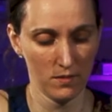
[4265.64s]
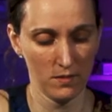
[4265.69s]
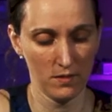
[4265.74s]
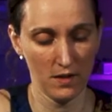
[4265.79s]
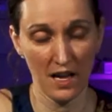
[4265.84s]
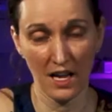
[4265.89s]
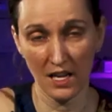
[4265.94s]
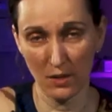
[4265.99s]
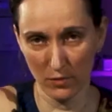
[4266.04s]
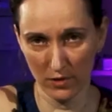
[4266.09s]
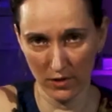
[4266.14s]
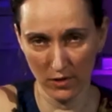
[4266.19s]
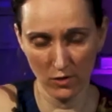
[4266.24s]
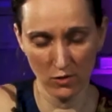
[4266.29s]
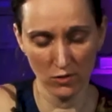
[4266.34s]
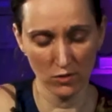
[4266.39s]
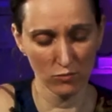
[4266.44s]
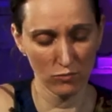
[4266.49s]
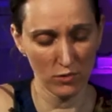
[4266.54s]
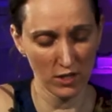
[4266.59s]

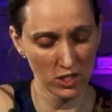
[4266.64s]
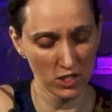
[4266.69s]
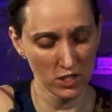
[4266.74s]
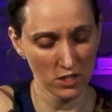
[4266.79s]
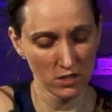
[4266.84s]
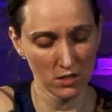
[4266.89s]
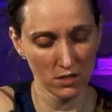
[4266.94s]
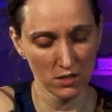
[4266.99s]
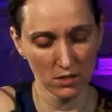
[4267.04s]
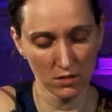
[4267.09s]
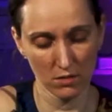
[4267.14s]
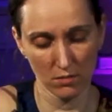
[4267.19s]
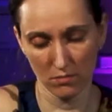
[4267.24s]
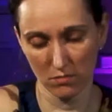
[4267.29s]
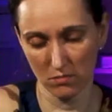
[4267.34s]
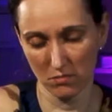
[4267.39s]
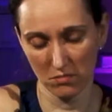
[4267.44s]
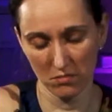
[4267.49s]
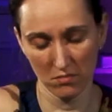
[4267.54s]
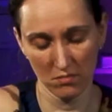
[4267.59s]
Eyebrows, ridges,
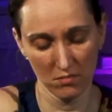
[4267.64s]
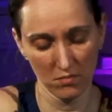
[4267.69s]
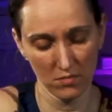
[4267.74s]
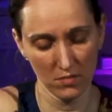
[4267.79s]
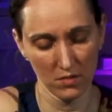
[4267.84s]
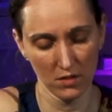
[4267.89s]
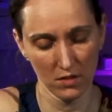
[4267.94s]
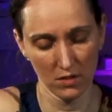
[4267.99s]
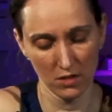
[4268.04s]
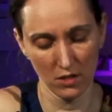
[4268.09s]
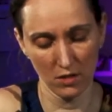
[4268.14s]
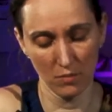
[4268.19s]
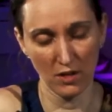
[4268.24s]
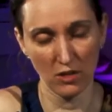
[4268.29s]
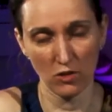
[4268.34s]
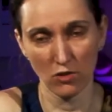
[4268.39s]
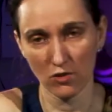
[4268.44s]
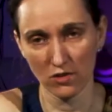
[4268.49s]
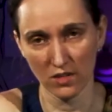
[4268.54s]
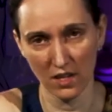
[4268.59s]
you may
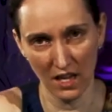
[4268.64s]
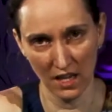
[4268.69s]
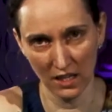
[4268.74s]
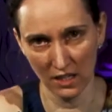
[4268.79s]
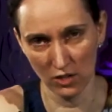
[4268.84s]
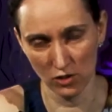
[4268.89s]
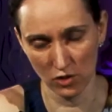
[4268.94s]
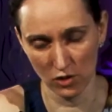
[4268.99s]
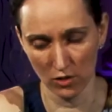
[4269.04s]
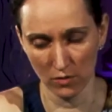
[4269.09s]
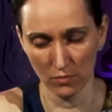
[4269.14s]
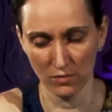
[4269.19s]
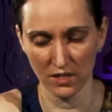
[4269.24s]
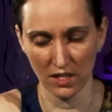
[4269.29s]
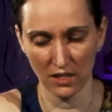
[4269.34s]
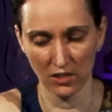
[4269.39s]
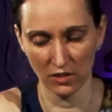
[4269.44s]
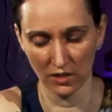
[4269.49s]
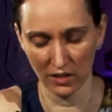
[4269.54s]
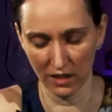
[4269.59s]
use any terms
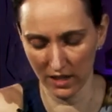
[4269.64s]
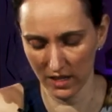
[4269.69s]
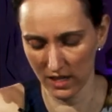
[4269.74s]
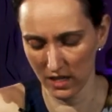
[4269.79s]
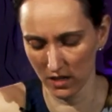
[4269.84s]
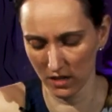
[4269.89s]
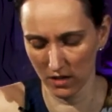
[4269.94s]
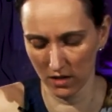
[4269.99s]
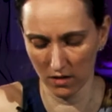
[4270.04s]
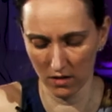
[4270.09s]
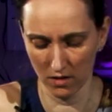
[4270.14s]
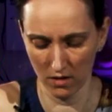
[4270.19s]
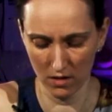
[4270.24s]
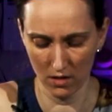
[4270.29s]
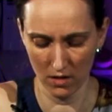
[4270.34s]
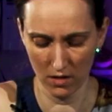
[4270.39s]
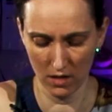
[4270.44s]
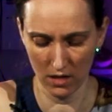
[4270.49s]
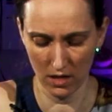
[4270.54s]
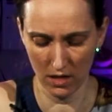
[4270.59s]
that you'd like.
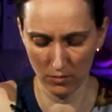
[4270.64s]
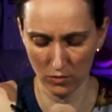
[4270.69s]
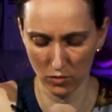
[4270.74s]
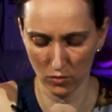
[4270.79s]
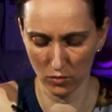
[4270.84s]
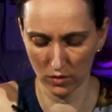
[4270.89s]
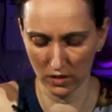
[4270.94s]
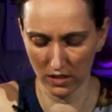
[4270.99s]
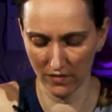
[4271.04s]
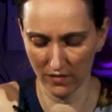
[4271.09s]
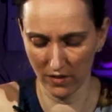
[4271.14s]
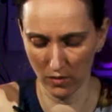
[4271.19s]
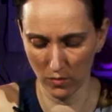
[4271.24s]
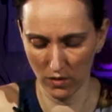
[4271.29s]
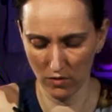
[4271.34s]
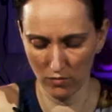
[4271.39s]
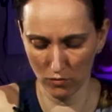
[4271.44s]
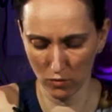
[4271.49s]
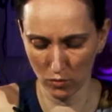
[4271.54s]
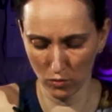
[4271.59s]
I'm just going to give it a
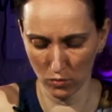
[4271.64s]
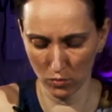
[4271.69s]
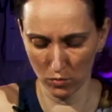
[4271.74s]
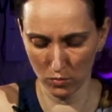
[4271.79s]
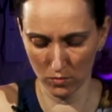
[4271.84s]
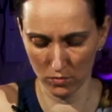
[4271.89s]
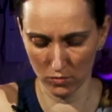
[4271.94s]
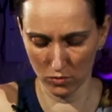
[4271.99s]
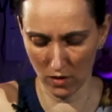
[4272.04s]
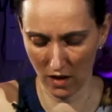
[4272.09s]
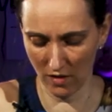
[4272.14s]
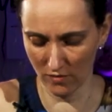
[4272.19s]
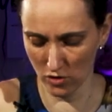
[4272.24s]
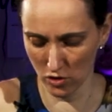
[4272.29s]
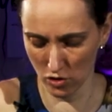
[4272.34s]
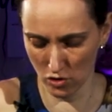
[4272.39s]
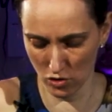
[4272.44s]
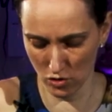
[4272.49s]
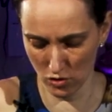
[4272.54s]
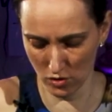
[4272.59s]
wee roll. So I've
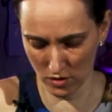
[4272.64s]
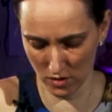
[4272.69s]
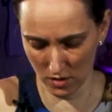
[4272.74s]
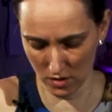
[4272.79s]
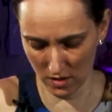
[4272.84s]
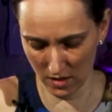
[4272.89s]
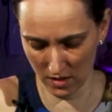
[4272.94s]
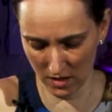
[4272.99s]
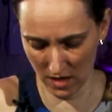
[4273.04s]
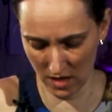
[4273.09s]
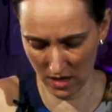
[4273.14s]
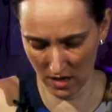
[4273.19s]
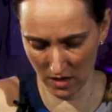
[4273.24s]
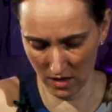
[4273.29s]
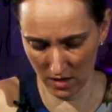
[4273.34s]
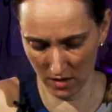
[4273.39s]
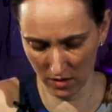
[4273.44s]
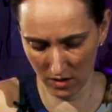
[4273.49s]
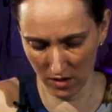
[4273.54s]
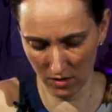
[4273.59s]
just used, again,
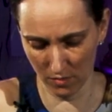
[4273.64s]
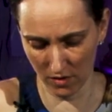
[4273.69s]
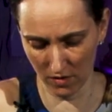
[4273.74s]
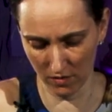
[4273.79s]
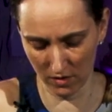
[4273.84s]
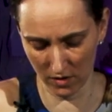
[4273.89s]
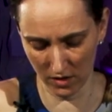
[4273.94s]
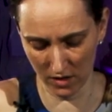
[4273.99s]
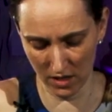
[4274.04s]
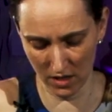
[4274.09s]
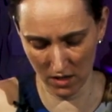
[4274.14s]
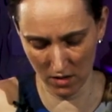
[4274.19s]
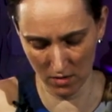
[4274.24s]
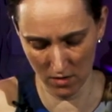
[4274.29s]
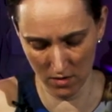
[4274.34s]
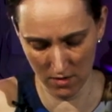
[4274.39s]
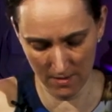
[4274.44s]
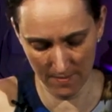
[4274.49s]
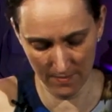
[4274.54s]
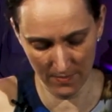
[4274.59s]
a little bit of clay.
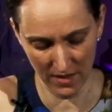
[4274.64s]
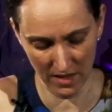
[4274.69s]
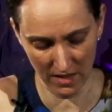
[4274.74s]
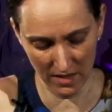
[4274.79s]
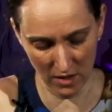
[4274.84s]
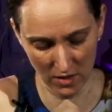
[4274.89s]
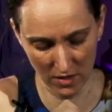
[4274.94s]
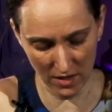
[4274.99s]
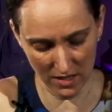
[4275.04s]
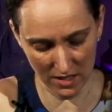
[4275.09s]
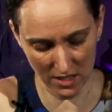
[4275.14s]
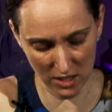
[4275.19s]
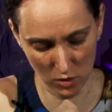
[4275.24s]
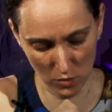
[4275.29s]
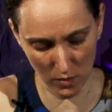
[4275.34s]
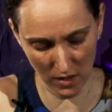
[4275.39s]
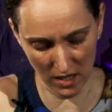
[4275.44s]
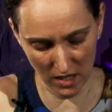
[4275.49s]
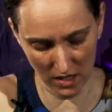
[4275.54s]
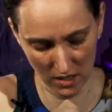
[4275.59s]
Now this is
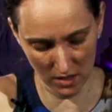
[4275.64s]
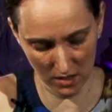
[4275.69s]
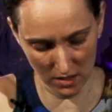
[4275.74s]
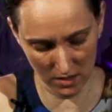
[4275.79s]
quite